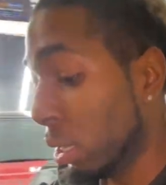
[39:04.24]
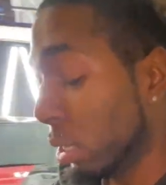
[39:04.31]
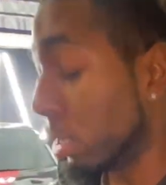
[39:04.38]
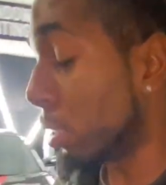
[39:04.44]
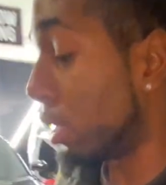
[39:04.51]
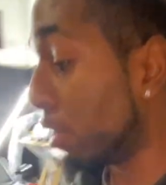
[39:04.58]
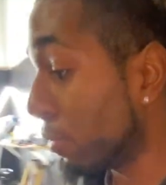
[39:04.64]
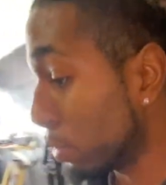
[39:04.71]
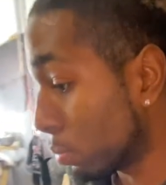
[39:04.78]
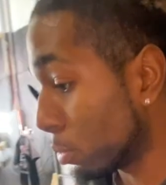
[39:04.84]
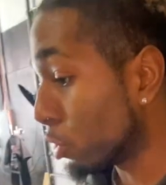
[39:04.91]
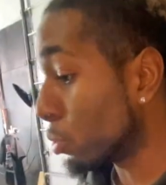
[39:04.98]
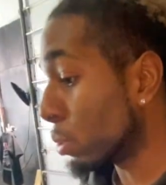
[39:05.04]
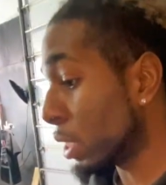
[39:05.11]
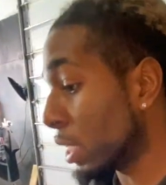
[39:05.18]
the difference
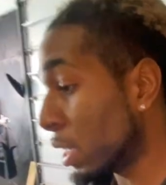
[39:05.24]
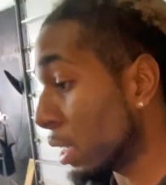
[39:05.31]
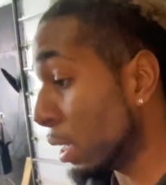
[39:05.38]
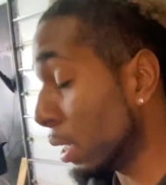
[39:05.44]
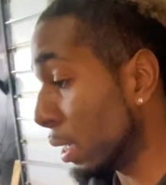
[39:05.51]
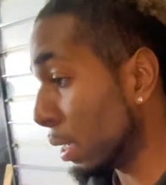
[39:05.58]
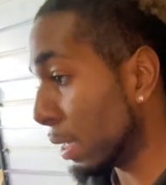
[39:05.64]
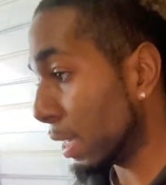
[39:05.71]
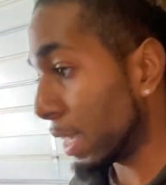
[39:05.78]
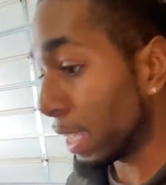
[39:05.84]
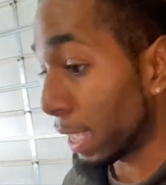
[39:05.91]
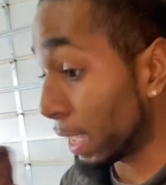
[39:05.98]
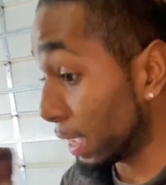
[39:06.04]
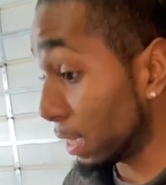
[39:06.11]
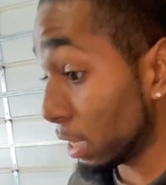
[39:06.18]
between
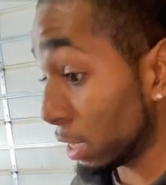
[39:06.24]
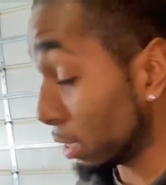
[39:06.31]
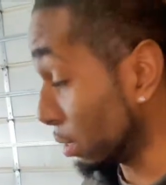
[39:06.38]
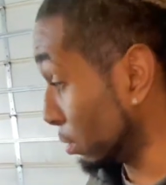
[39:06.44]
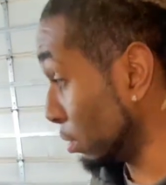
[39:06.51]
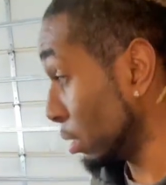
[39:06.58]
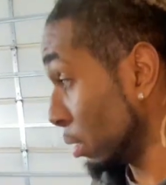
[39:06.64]
any